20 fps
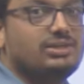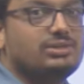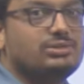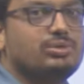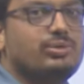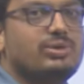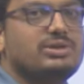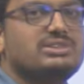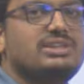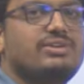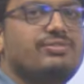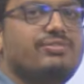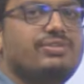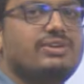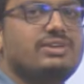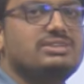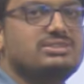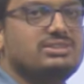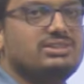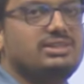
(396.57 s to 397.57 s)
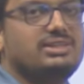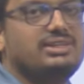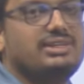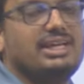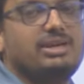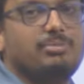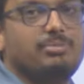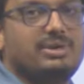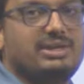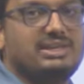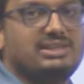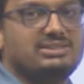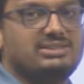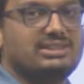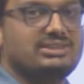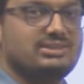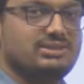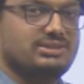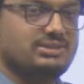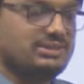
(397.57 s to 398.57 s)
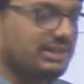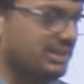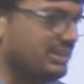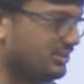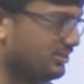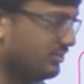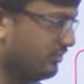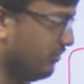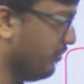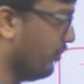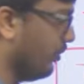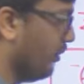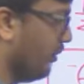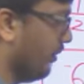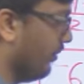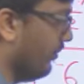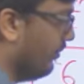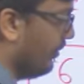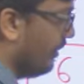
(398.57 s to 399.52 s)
So what is the difference? 10 minus 6, that is 4.